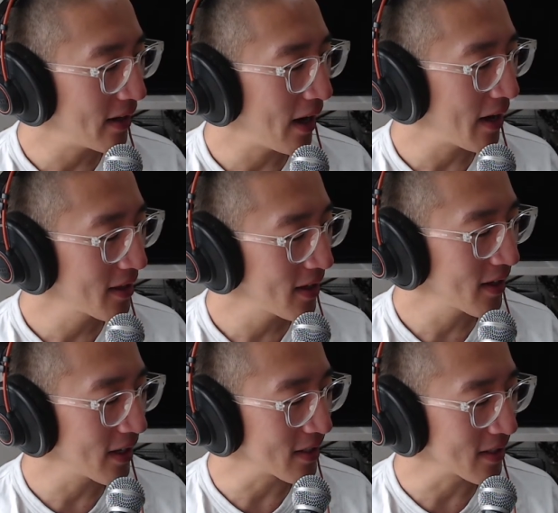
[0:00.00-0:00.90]
I think
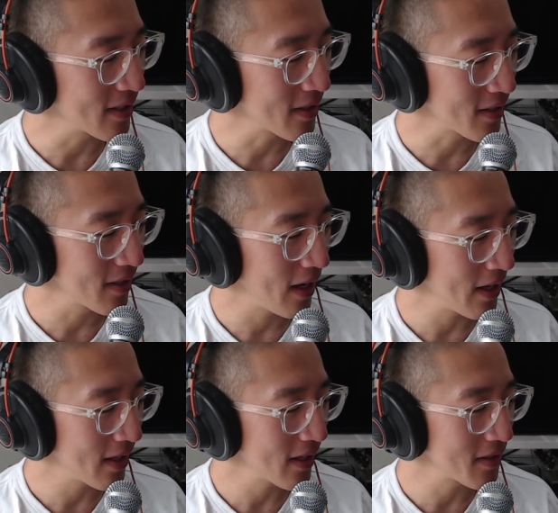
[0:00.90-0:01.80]
it's
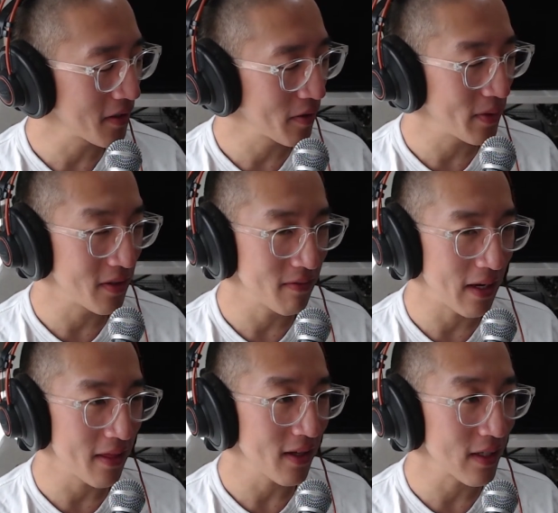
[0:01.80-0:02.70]
a little bit different. I
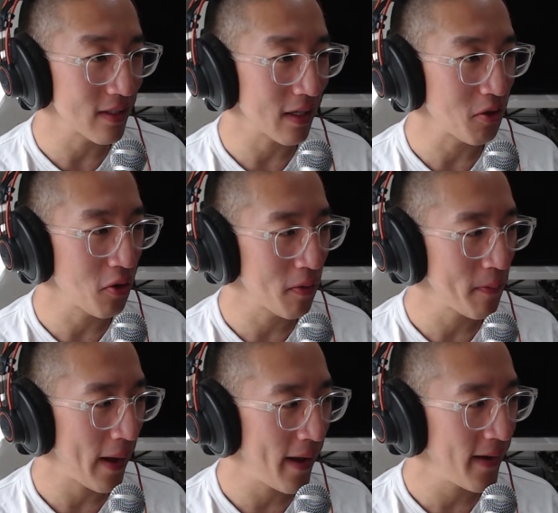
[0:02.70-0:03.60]
think it's like you're
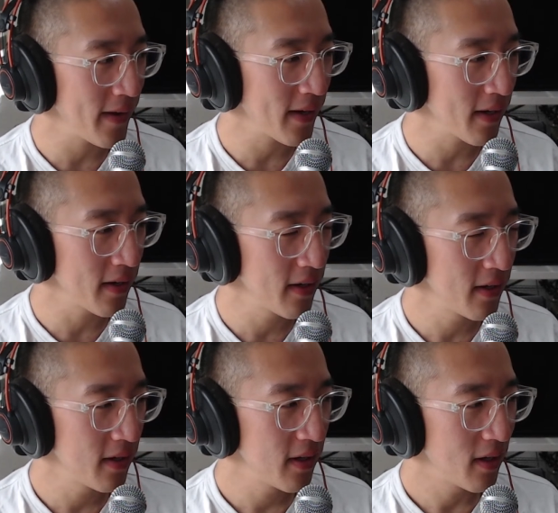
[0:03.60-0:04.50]
paying
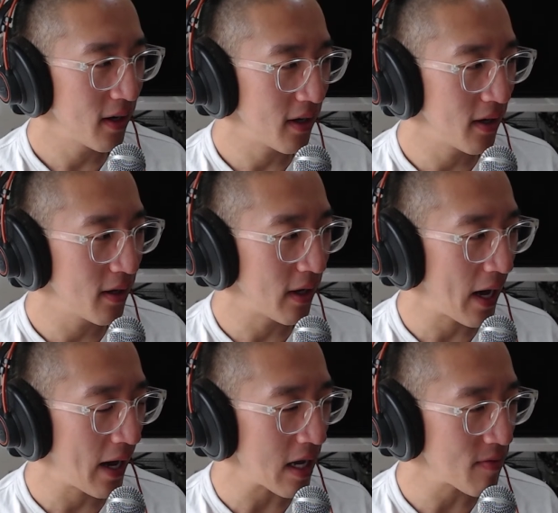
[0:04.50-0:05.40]
a
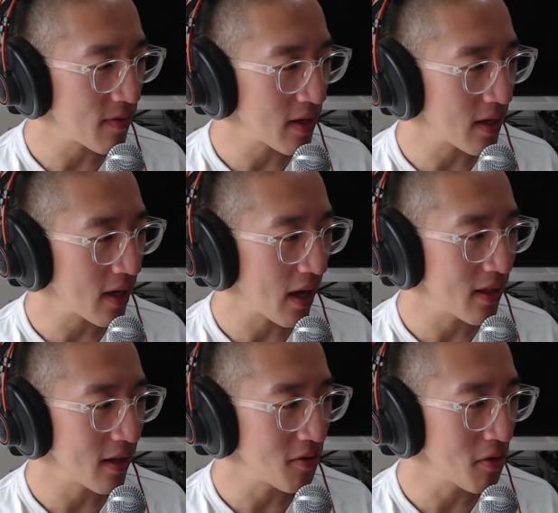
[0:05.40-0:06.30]
high fee and
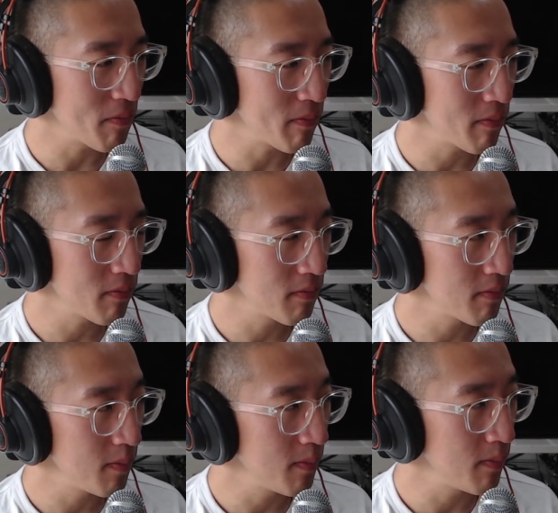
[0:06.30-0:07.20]
then you're
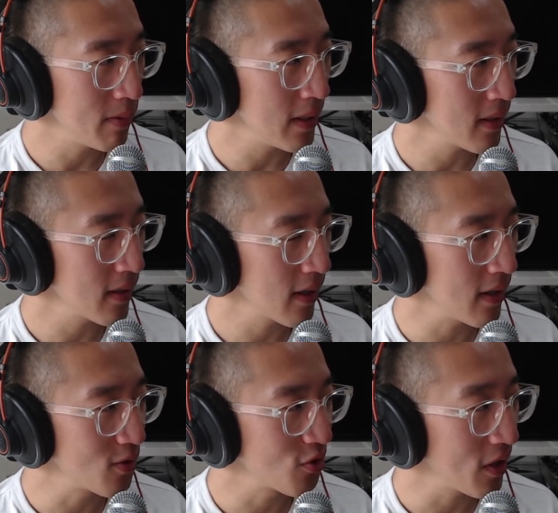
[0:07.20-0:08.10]
being a
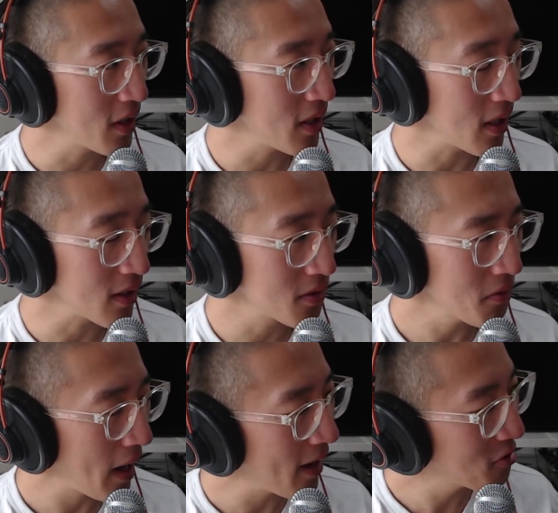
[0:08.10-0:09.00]
trainee. So
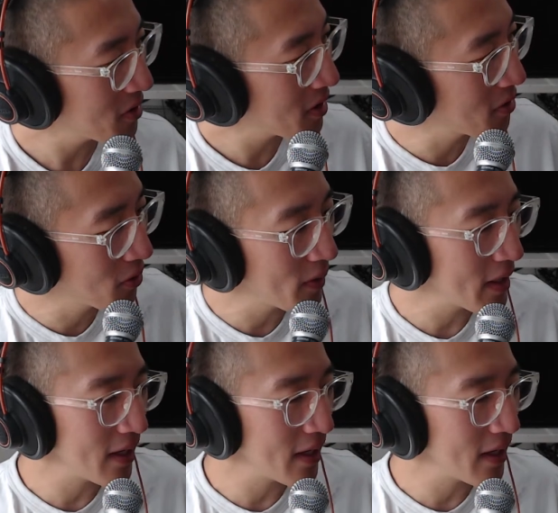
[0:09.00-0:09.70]
actually, you know what?